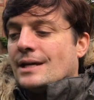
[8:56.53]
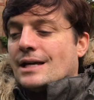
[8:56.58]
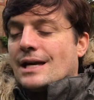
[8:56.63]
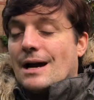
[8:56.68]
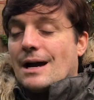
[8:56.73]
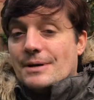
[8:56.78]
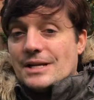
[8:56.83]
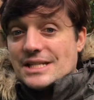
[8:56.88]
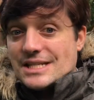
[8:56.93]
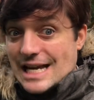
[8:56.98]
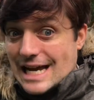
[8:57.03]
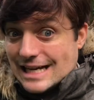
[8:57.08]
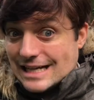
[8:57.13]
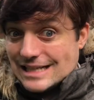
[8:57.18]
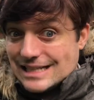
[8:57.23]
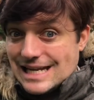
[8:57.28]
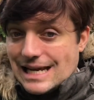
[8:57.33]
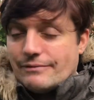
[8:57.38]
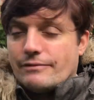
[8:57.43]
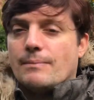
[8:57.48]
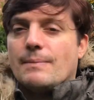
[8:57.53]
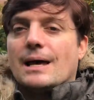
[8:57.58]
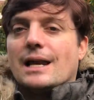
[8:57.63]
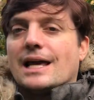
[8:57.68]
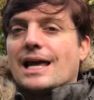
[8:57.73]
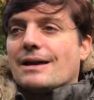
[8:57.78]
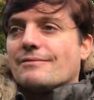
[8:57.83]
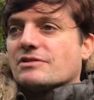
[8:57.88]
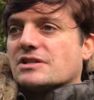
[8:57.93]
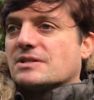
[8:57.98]
coming second, David
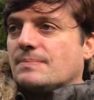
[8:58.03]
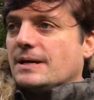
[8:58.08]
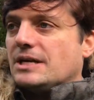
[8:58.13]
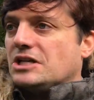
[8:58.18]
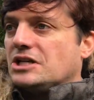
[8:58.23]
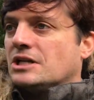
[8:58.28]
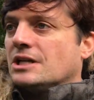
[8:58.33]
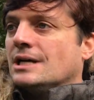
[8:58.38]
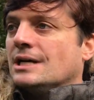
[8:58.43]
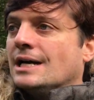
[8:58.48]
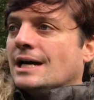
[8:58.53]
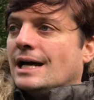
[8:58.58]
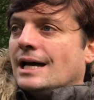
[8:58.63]
Mellor gave a speech.